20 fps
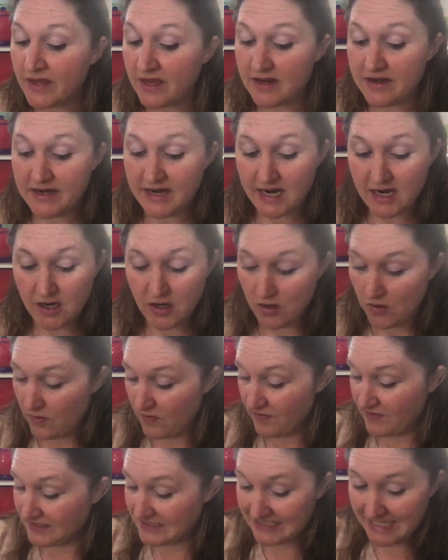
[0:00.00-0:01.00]
Now,
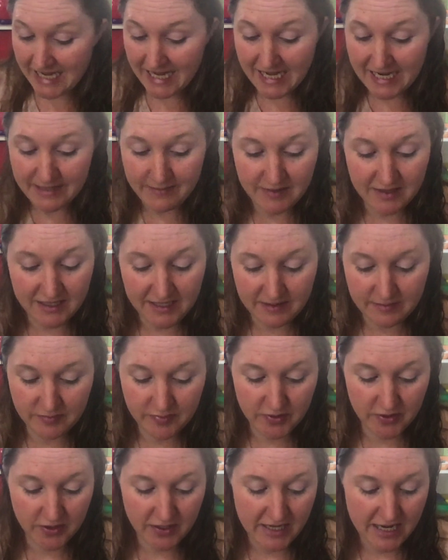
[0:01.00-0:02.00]
the timeline
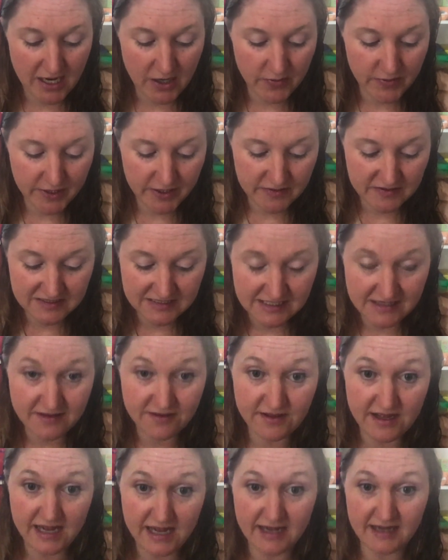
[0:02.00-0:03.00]
book, how we're using
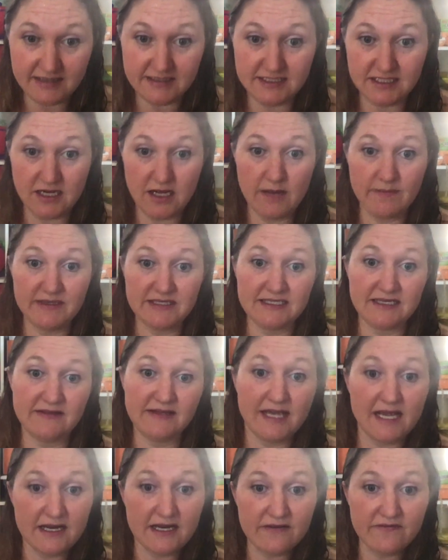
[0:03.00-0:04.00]
that, um, it's at
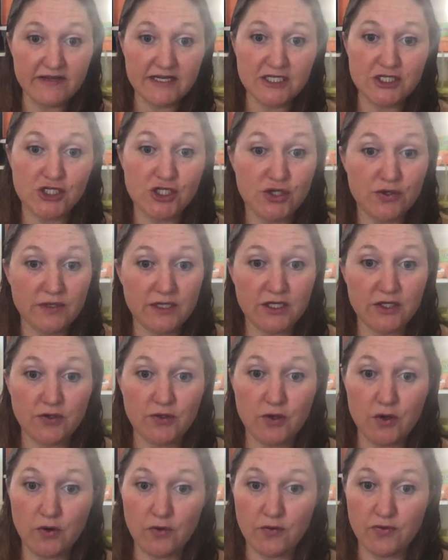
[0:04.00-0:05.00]
the end of each unit, you
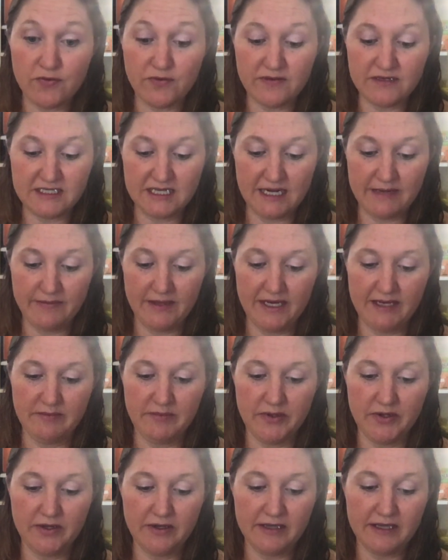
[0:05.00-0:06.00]
go through the timeline
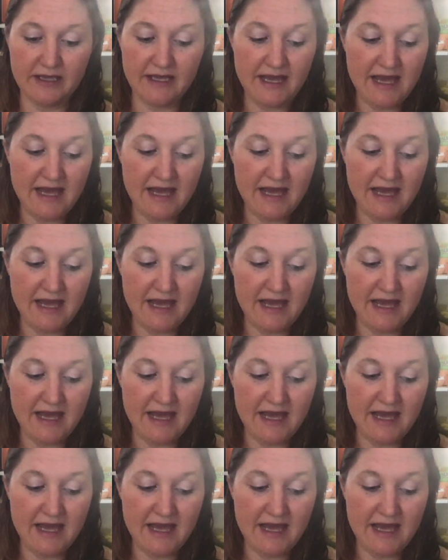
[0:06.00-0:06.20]
book.